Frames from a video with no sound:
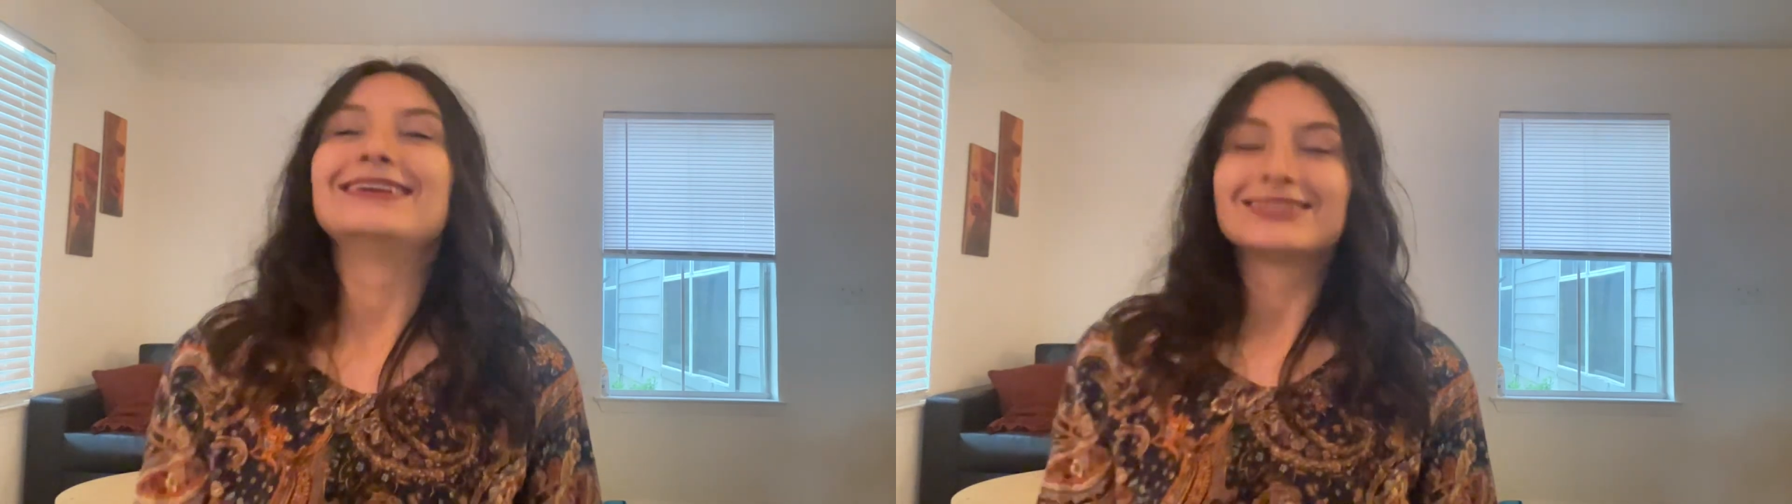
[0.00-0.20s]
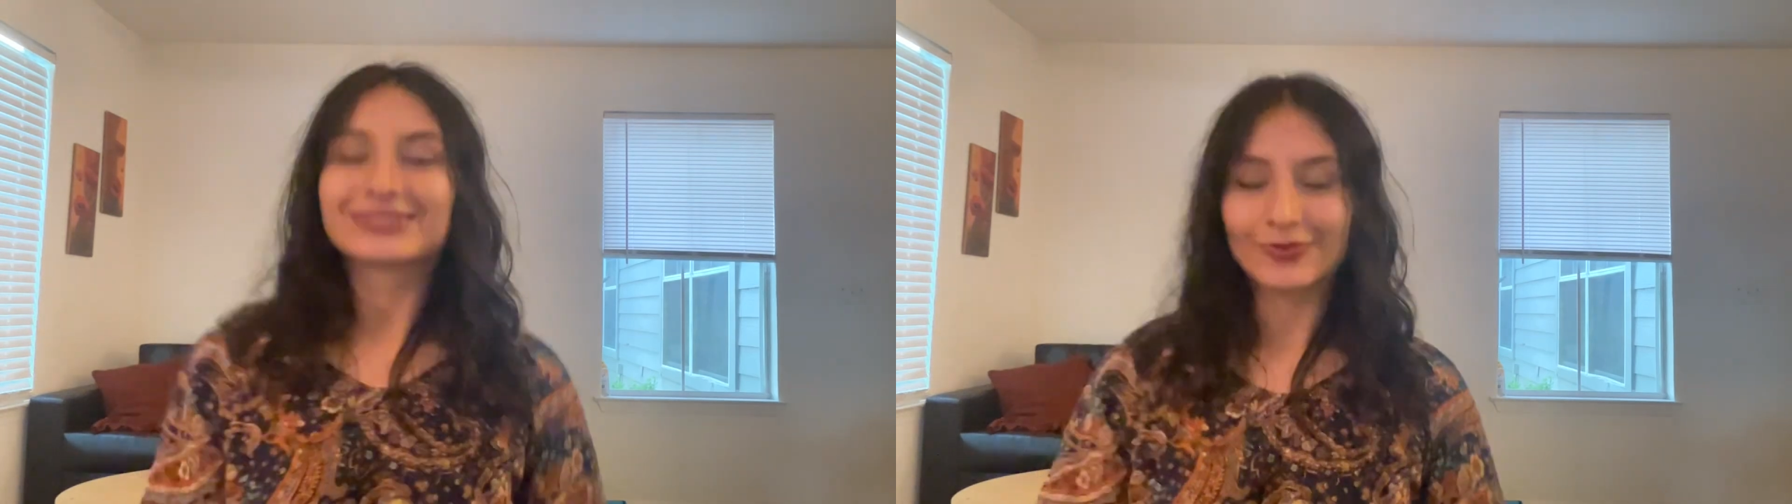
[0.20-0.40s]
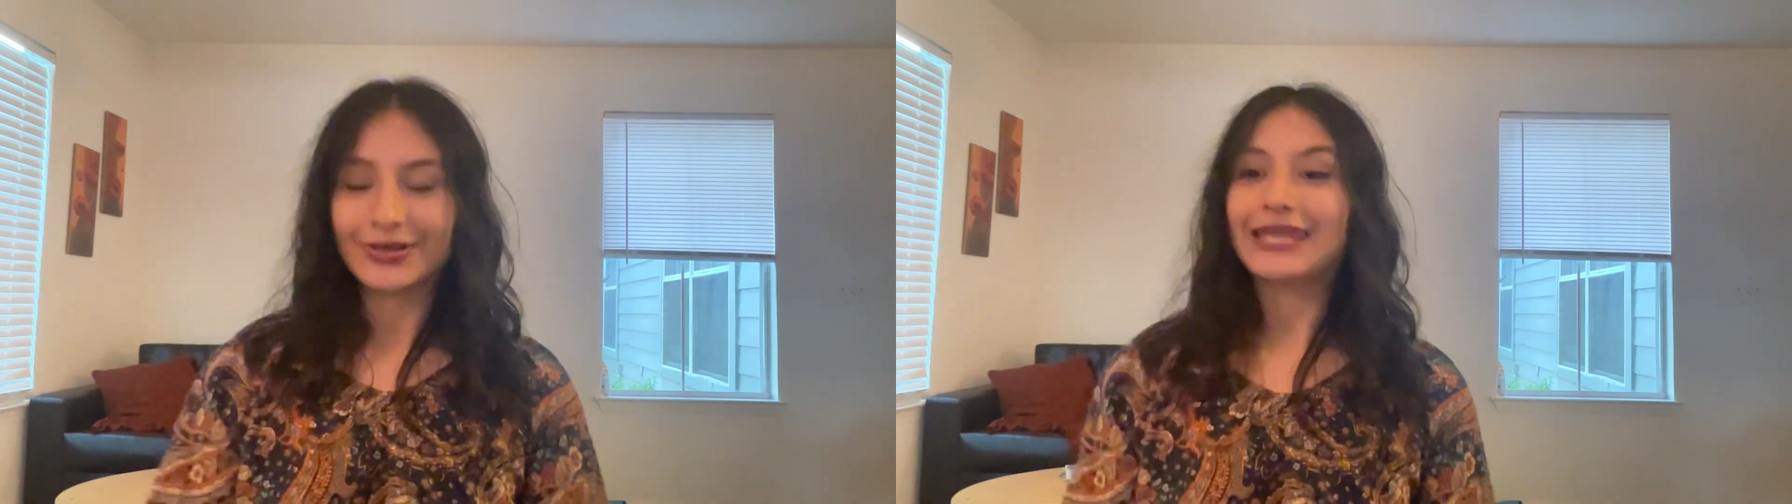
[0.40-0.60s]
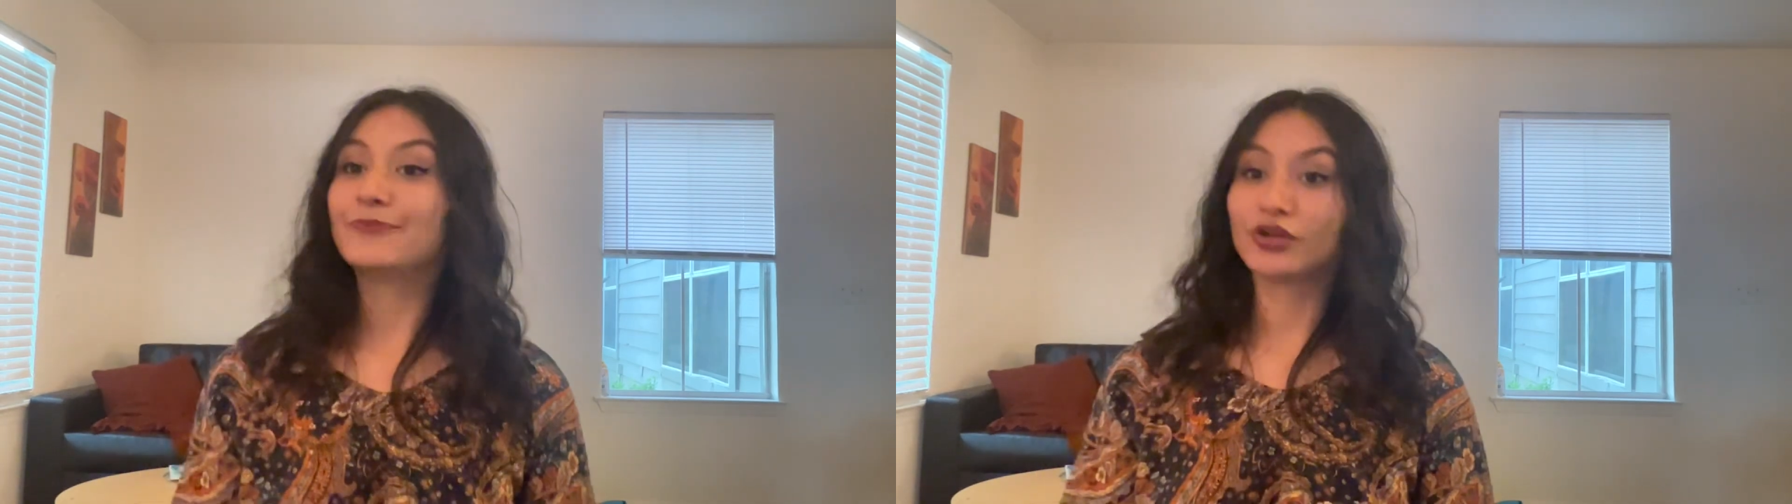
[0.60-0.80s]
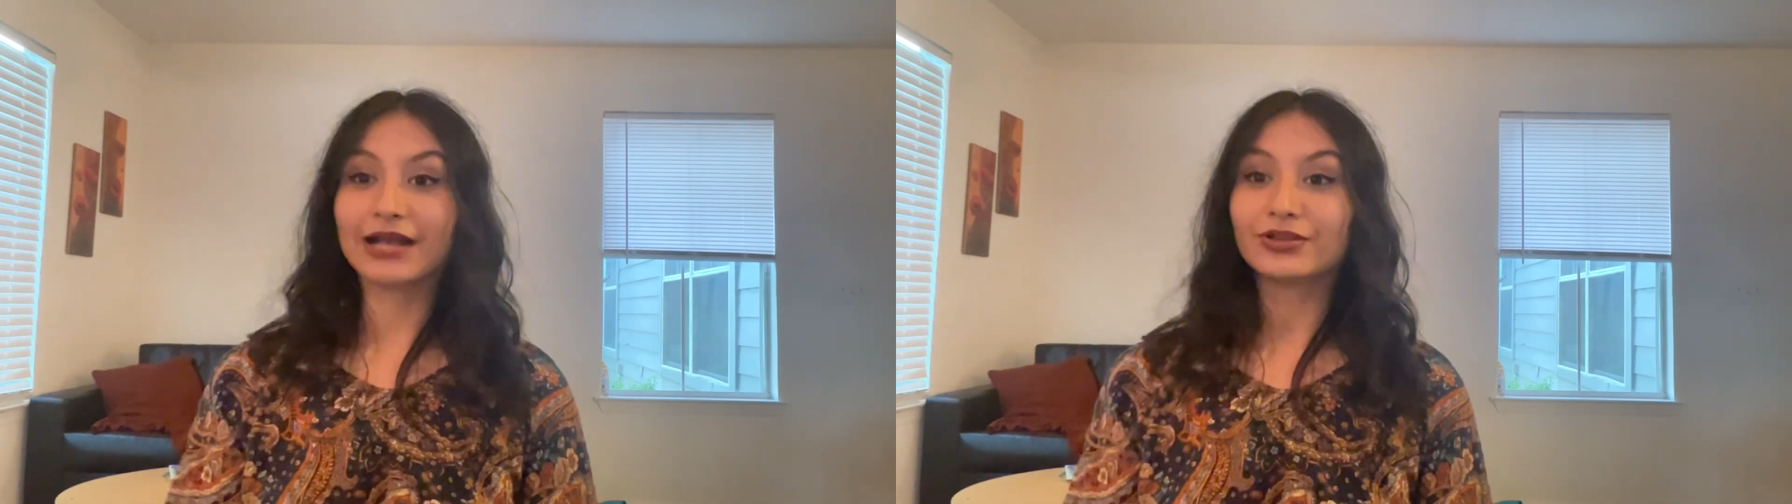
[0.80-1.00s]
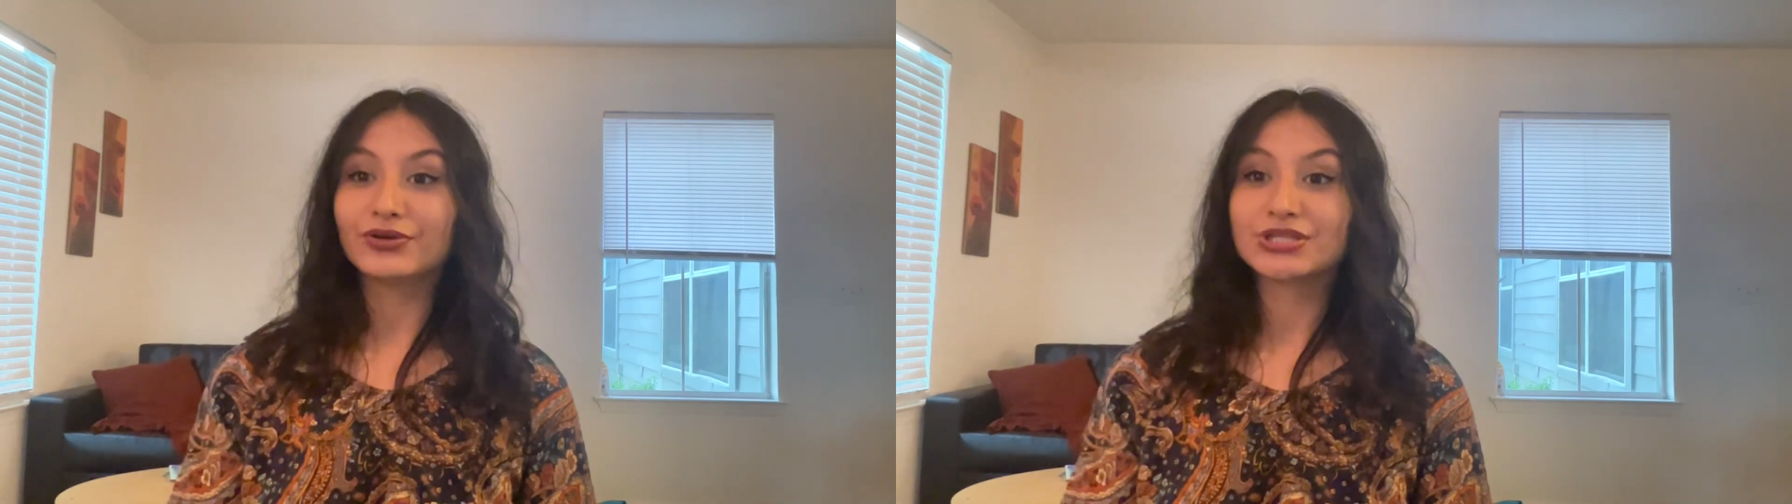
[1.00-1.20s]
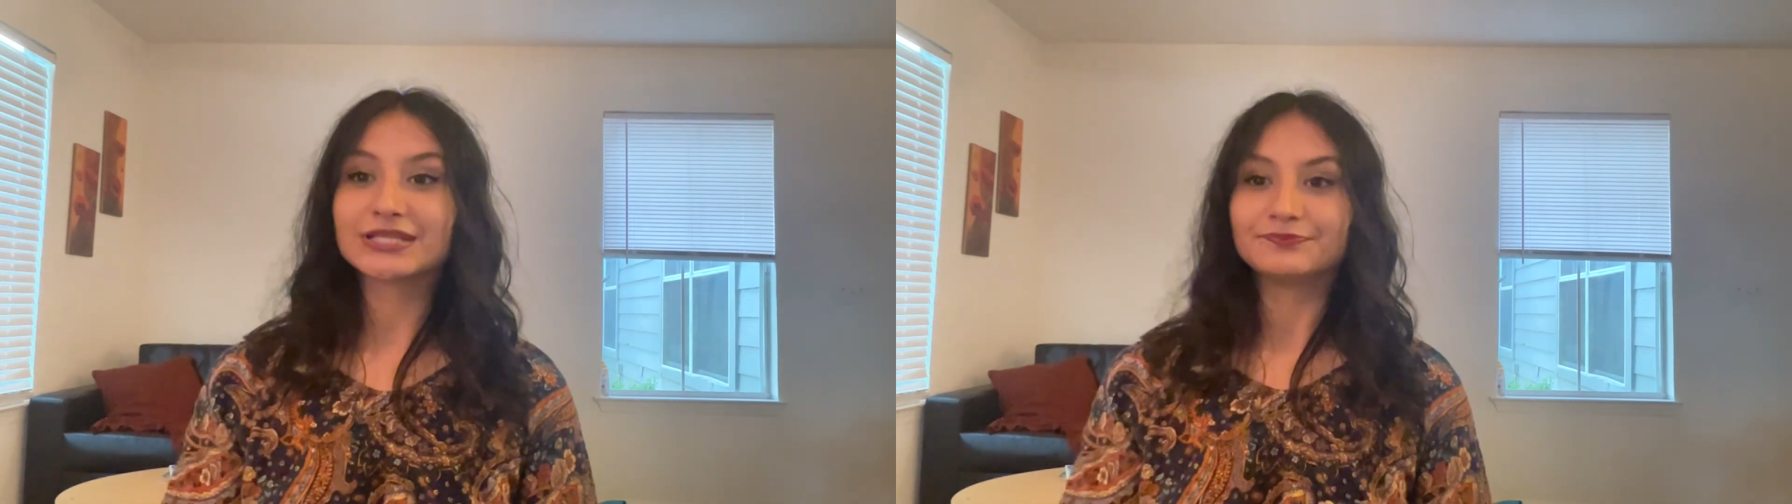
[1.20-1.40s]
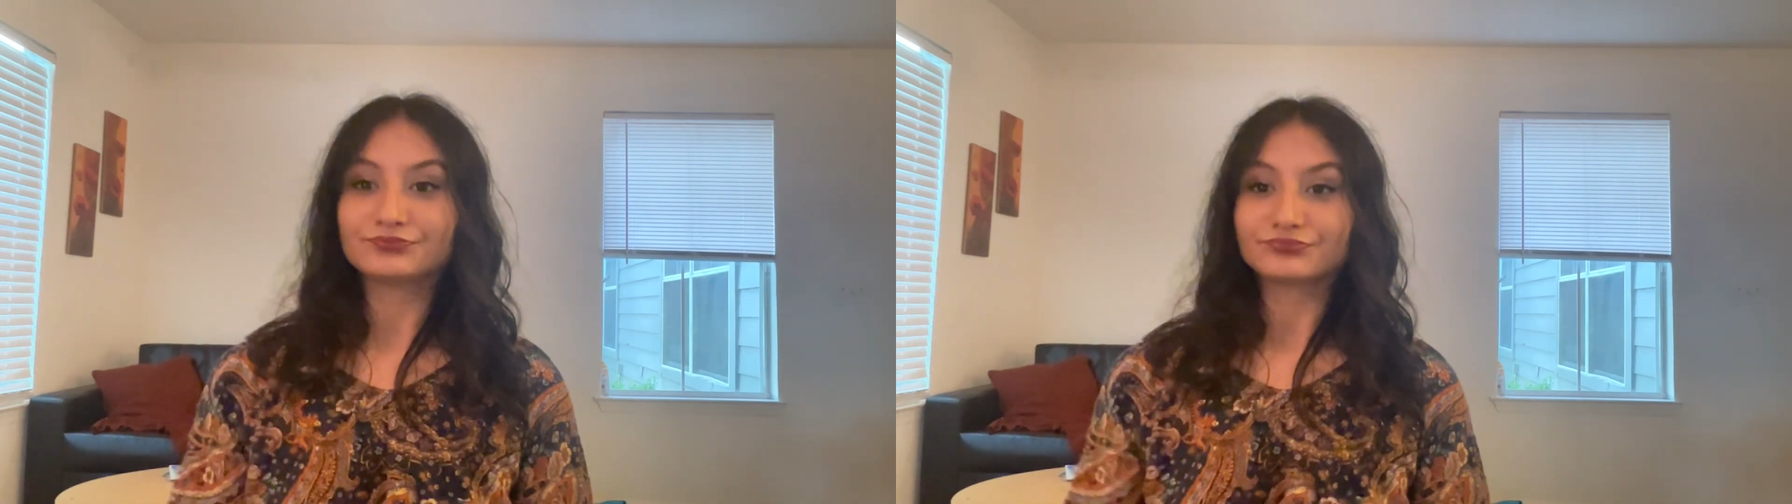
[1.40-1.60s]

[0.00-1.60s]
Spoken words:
So keep your neck loose,